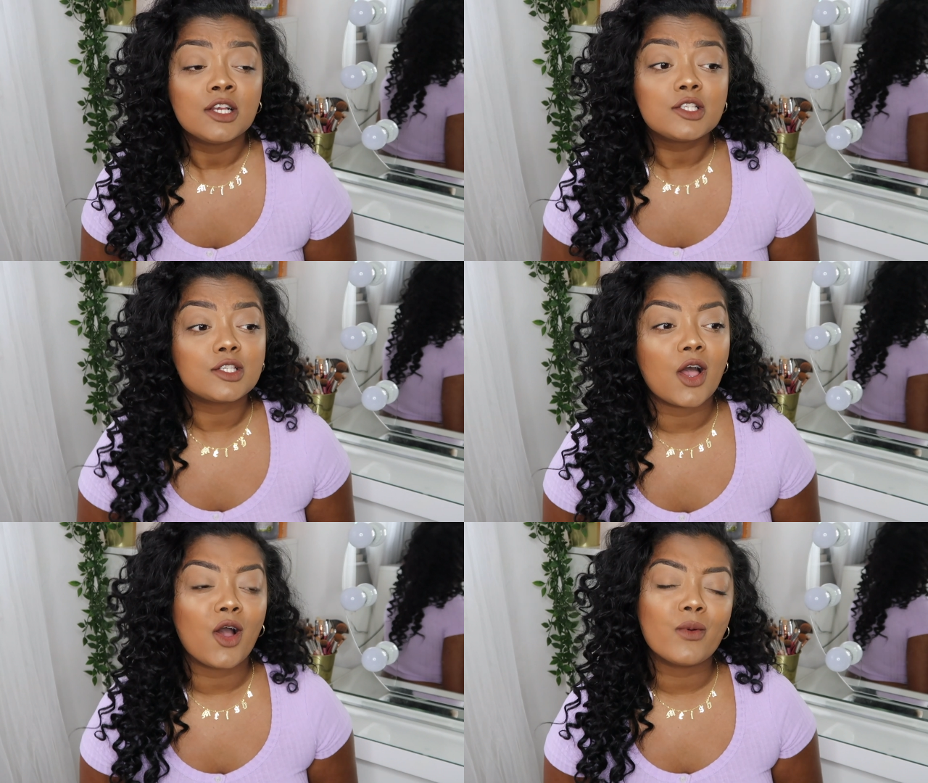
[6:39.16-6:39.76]

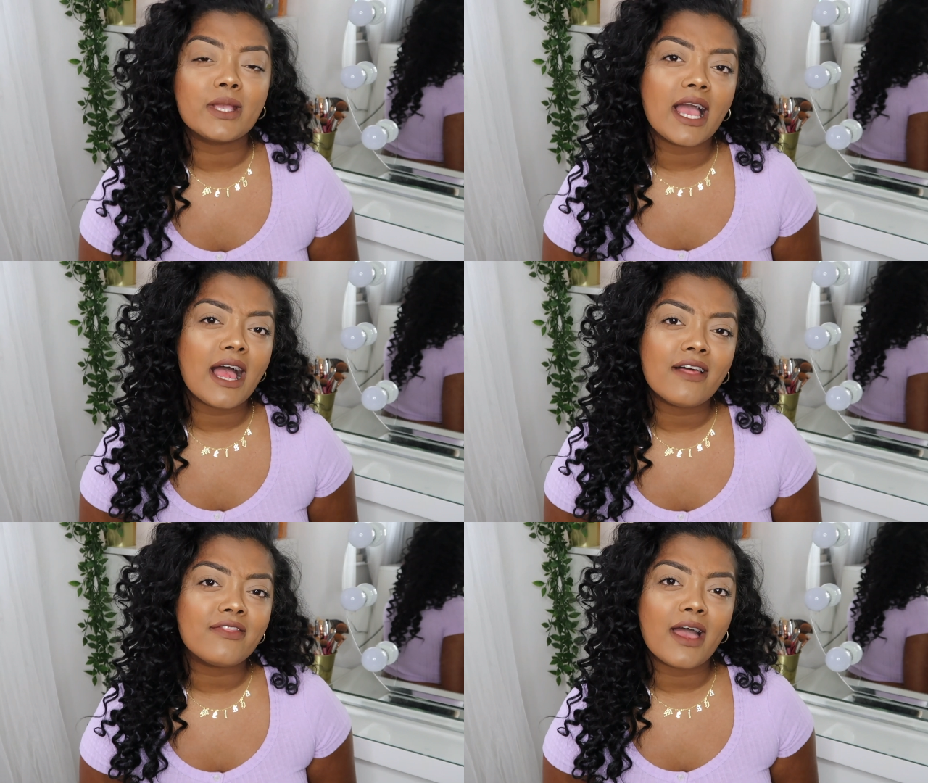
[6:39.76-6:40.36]
So
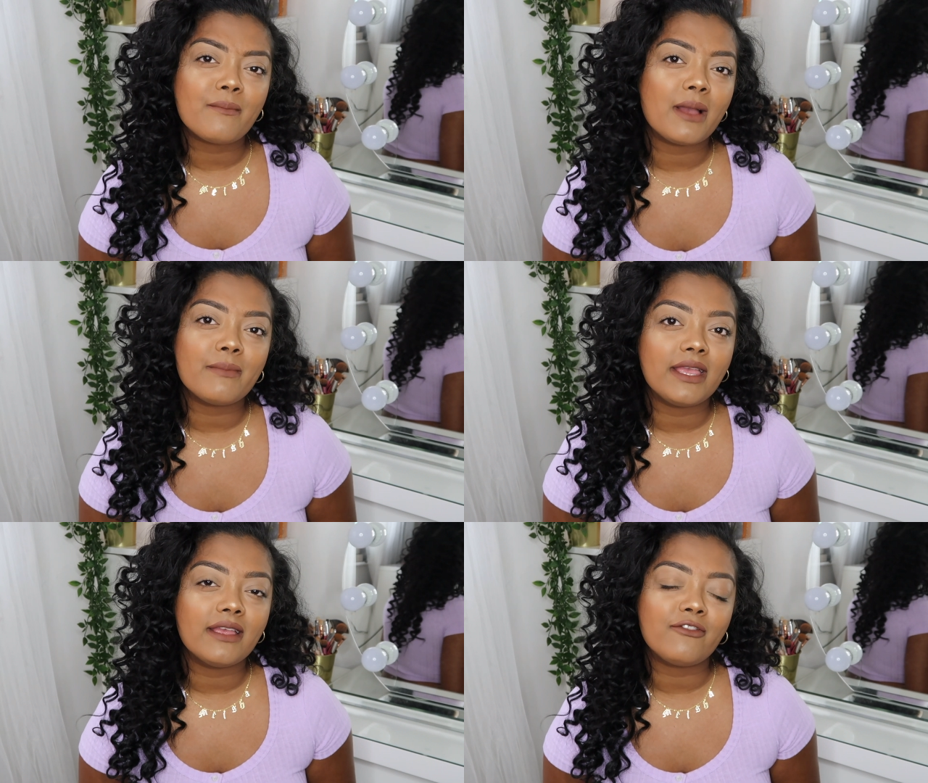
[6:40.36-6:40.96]
yeah, they're
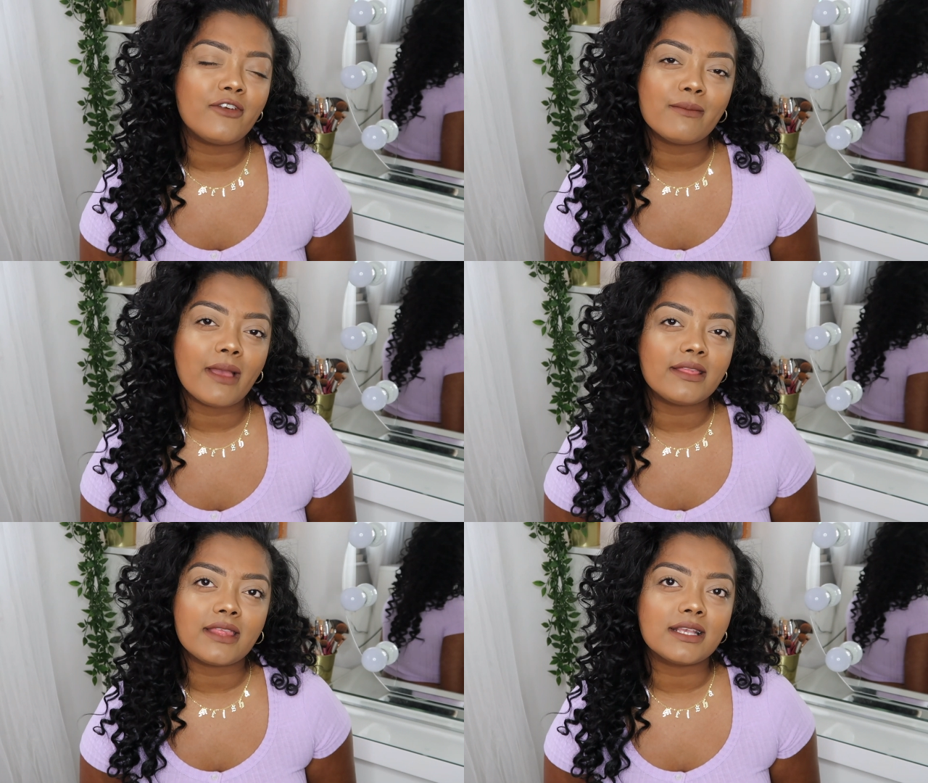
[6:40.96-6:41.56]
my three
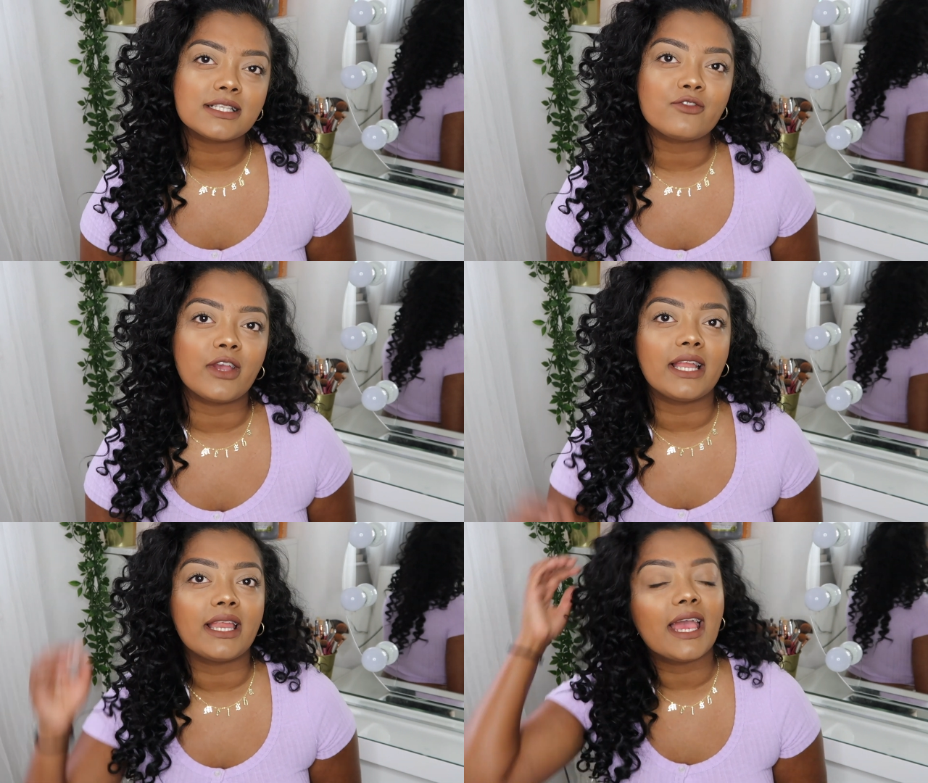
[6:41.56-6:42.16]
main things
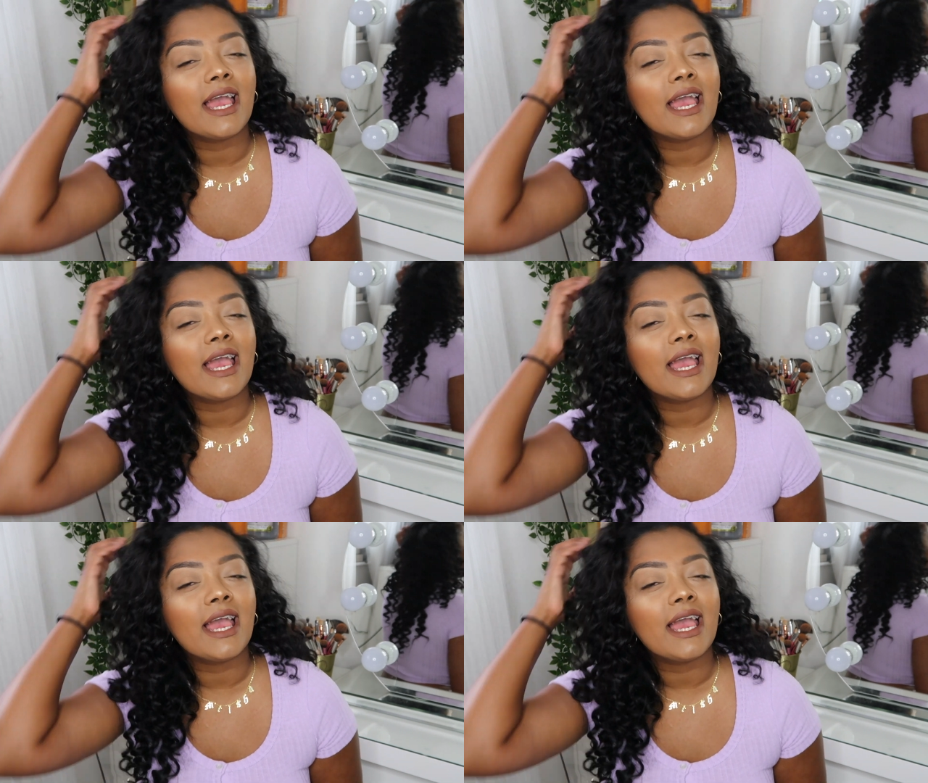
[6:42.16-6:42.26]
really.